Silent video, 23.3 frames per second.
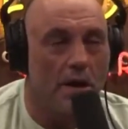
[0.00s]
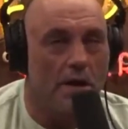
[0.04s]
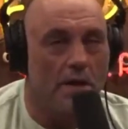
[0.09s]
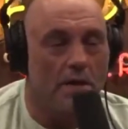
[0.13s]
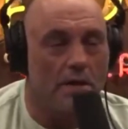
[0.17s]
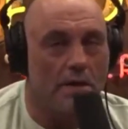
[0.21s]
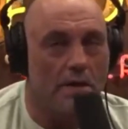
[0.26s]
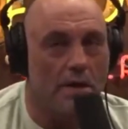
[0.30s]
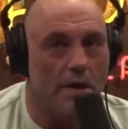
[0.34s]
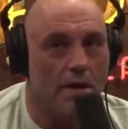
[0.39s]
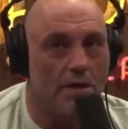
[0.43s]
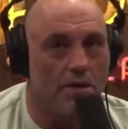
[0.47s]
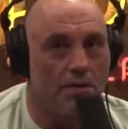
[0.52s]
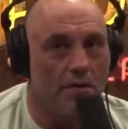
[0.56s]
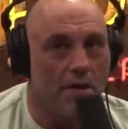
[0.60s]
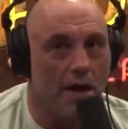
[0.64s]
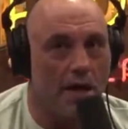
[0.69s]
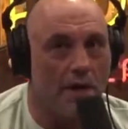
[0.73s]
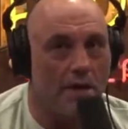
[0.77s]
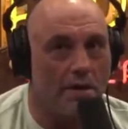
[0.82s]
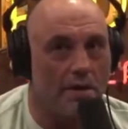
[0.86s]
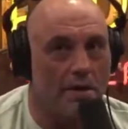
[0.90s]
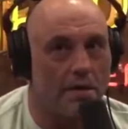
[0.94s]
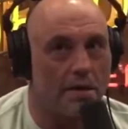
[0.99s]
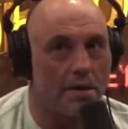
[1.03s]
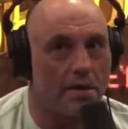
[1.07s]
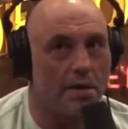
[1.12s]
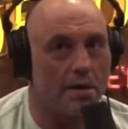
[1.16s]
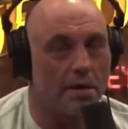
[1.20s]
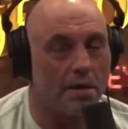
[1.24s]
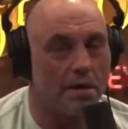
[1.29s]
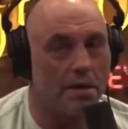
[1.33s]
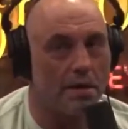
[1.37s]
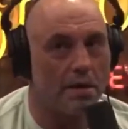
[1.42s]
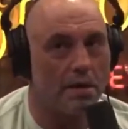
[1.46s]
is they tried
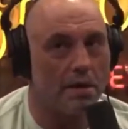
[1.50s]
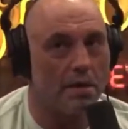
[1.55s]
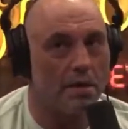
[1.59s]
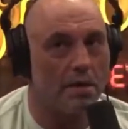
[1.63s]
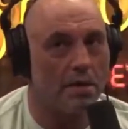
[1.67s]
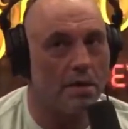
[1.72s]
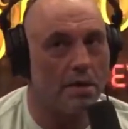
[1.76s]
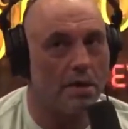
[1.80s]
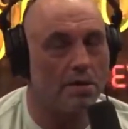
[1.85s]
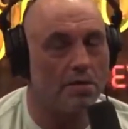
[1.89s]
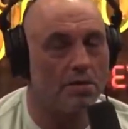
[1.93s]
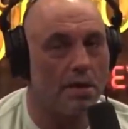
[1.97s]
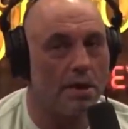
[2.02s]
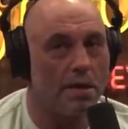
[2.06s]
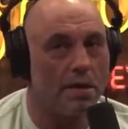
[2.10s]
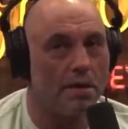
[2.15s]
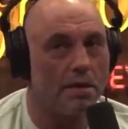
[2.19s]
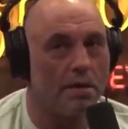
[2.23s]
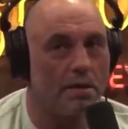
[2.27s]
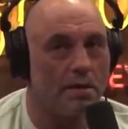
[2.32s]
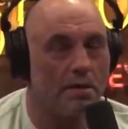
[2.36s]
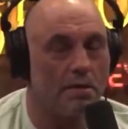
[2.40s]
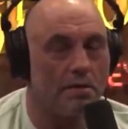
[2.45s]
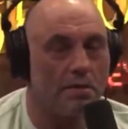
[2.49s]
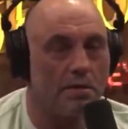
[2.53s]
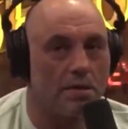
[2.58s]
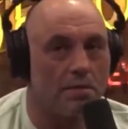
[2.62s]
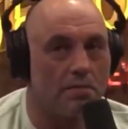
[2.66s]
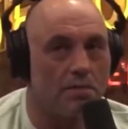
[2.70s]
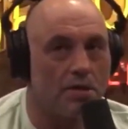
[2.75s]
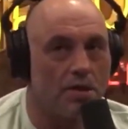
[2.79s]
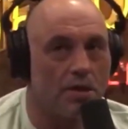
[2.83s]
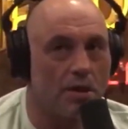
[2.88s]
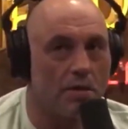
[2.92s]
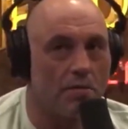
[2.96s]
to they tried to do
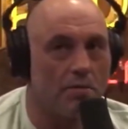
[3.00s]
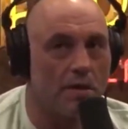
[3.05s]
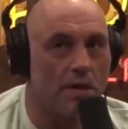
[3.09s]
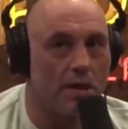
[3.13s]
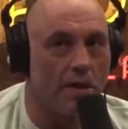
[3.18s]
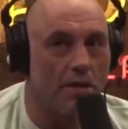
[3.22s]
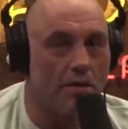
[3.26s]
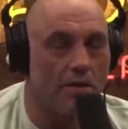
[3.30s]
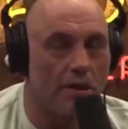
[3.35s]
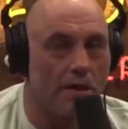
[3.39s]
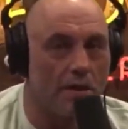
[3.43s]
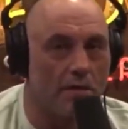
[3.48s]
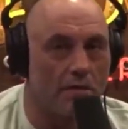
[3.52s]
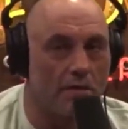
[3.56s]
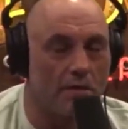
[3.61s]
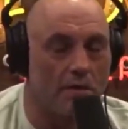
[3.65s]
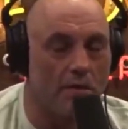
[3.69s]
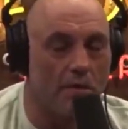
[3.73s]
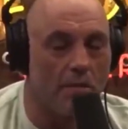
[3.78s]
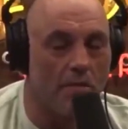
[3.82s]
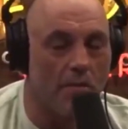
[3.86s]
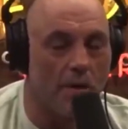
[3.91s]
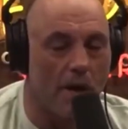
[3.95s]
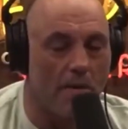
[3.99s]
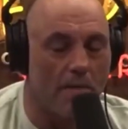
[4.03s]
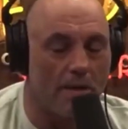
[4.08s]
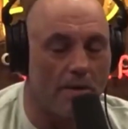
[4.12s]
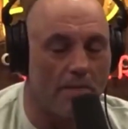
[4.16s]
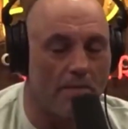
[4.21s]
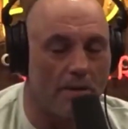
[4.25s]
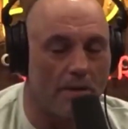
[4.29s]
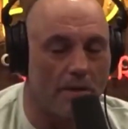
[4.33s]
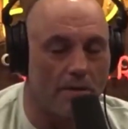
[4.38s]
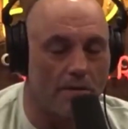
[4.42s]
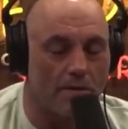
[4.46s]
some shit with the internet during the Obama
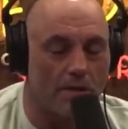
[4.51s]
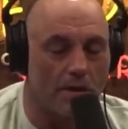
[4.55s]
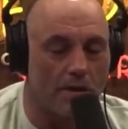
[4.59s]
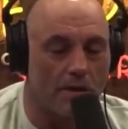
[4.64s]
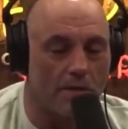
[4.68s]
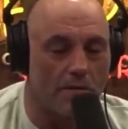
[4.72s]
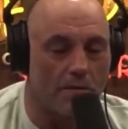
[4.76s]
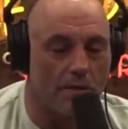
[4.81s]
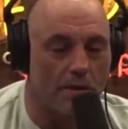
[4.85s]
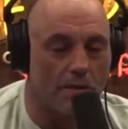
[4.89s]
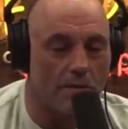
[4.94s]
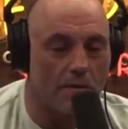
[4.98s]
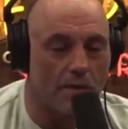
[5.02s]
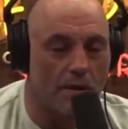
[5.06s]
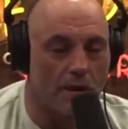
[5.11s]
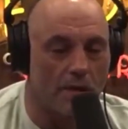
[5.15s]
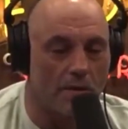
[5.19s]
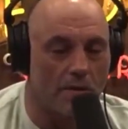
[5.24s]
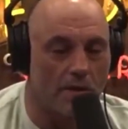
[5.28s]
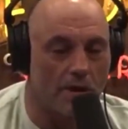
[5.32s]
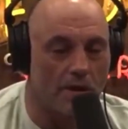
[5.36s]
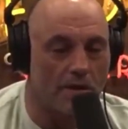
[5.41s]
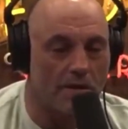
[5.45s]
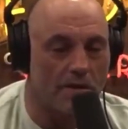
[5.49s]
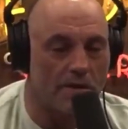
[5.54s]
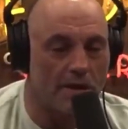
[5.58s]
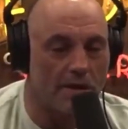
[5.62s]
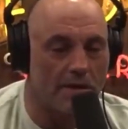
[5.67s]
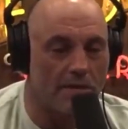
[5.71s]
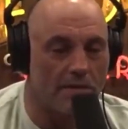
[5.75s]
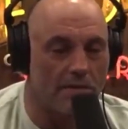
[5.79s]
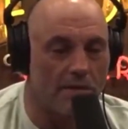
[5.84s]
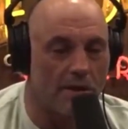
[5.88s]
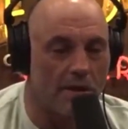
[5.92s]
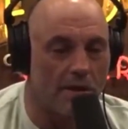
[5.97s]
administration where they were going to try to
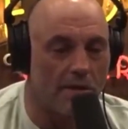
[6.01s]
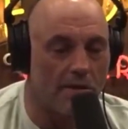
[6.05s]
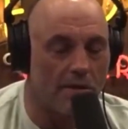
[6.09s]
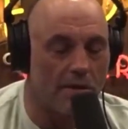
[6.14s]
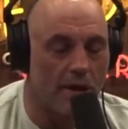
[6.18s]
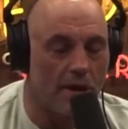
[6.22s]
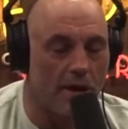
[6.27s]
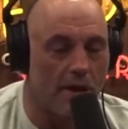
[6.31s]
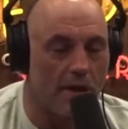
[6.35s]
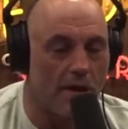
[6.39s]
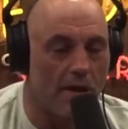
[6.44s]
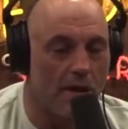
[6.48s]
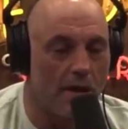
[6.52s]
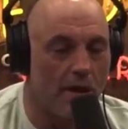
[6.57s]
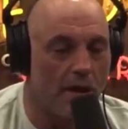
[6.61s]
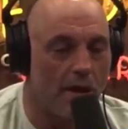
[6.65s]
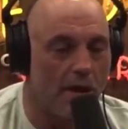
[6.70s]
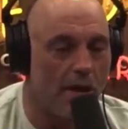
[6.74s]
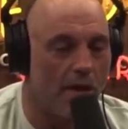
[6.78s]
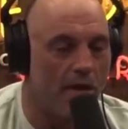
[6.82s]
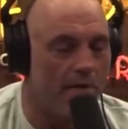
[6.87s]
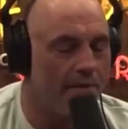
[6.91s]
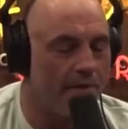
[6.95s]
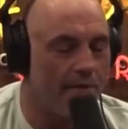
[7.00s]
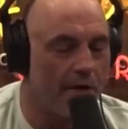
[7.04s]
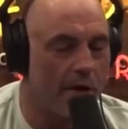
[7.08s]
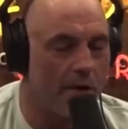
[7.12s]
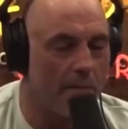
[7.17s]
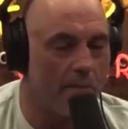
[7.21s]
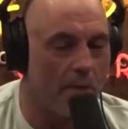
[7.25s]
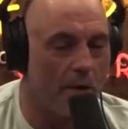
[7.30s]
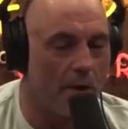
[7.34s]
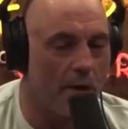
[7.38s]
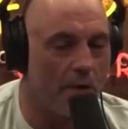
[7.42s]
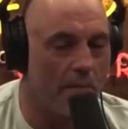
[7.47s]
censor the internet and it fell
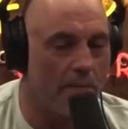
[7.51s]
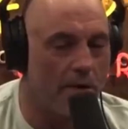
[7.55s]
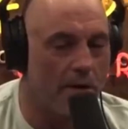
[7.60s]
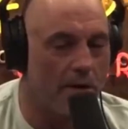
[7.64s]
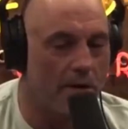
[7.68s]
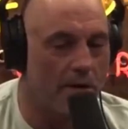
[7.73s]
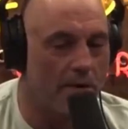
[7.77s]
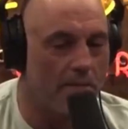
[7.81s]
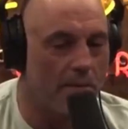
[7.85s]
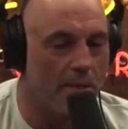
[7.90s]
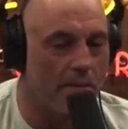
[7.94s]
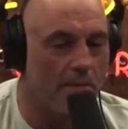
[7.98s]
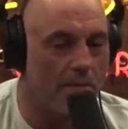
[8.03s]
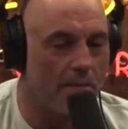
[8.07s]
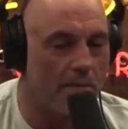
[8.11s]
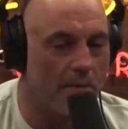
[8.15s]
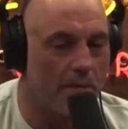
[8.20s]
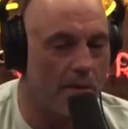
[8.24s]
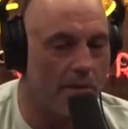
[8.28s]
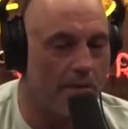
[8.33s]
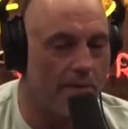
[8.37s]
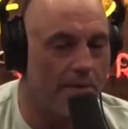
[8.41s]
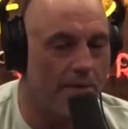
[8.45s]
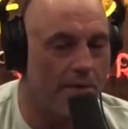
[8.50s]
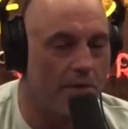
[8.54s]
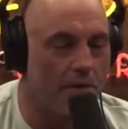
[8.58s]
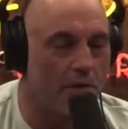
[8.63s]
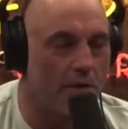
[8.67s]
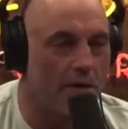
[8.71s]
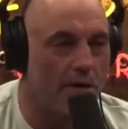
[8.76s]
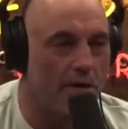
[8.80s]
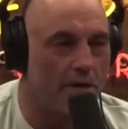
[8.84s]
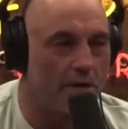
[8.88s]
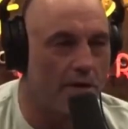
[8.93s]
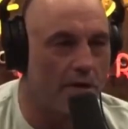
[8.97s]
apart because people were
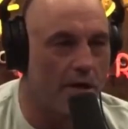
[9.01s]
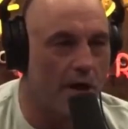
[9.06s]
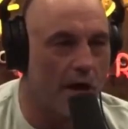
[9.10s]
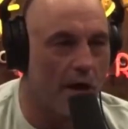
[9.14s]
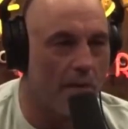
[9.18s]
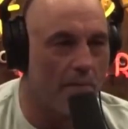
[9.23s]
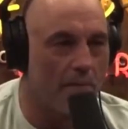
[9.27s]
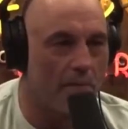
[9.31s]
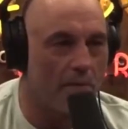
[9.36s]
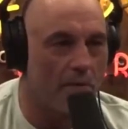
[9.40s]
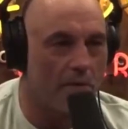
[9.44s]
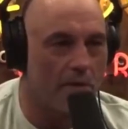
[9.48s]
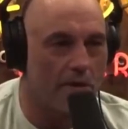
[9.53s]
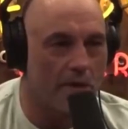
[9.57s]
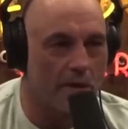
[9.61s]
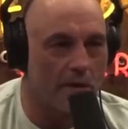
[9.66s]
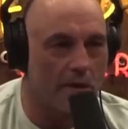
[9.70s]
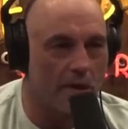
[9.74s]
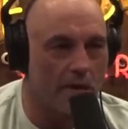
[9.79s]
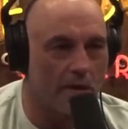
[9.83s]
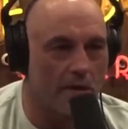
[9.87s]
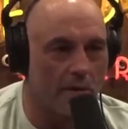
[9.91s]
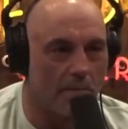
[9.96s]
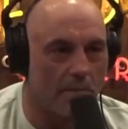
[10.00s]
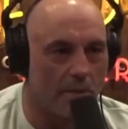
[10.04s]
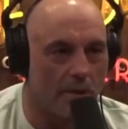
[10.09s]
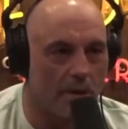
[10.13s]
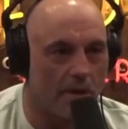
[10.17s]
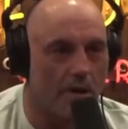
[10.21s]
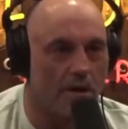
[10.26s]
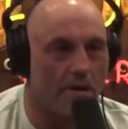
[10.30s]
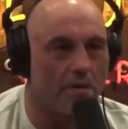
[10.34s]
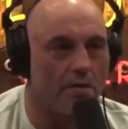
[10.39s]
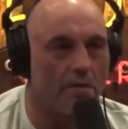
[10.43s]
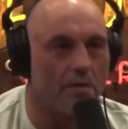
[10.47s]
furious in the uproar and they thought the
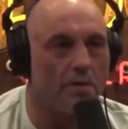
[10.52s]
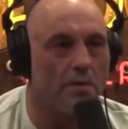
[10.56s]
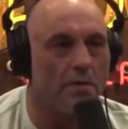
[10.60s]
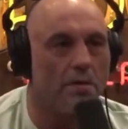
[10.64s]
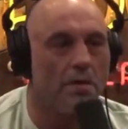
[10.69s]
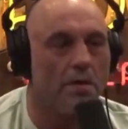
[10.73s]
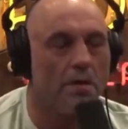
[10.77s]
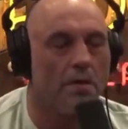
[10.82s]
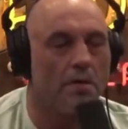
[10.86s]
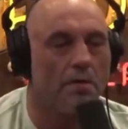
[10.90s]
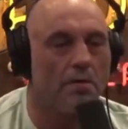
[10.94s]
political